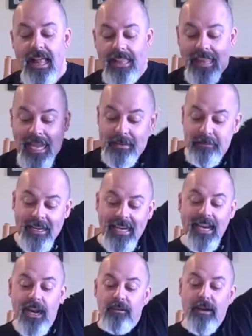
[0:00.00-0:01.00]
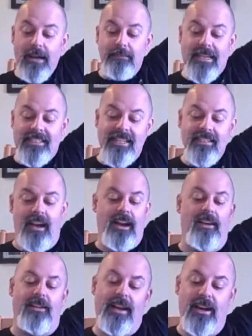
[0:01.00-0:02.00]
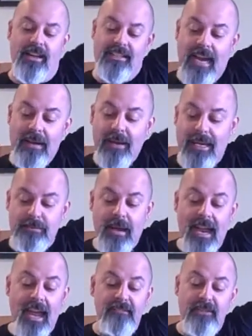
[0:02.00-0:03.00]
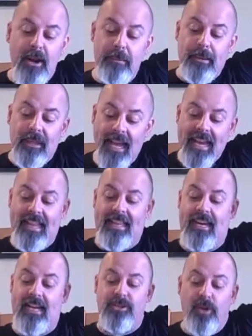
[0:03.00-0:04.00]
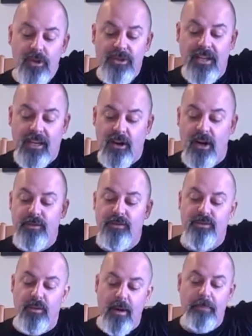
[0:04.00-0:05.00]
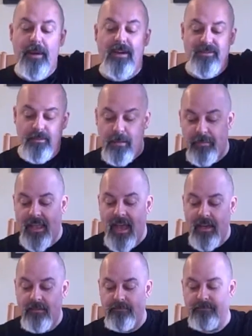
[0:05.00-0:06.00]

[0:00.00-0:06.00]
Like me? Right, Mrs.? I hollered out, because I raised my hand very polite, and then I told you that carnivals were rip-offs. Remember that?